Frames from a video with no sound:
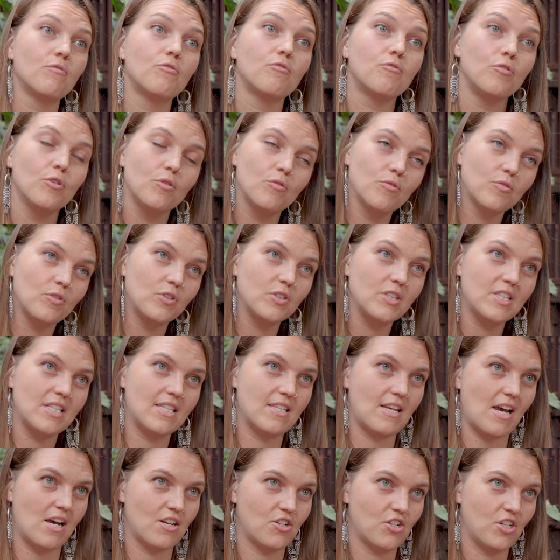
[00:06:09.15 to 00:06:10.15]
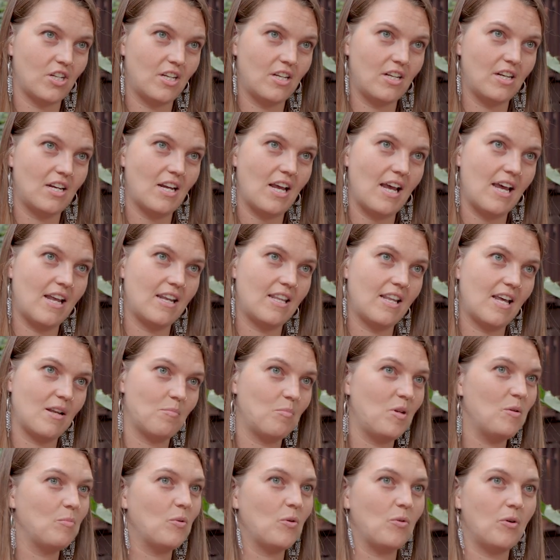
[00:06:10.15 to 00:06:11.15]
fruitful discussion and
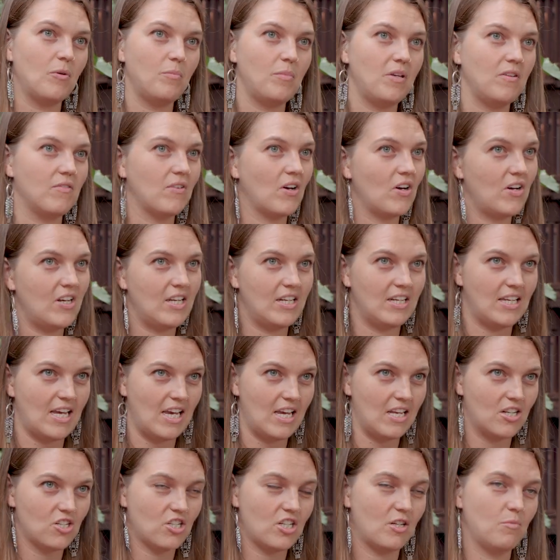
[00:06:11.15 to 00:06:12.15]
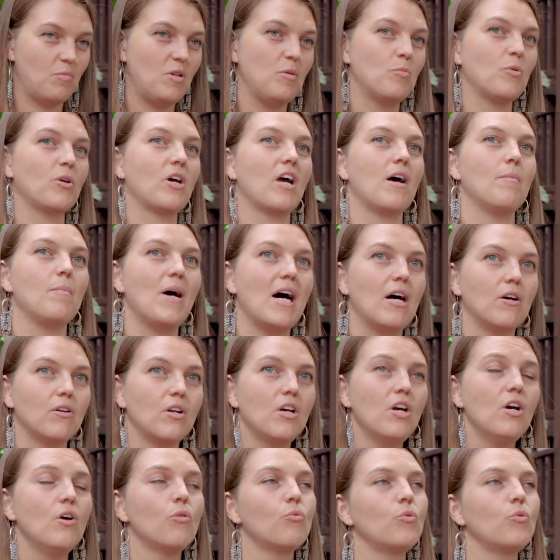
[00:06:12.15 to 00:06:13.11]
that people will be very engaged and people come out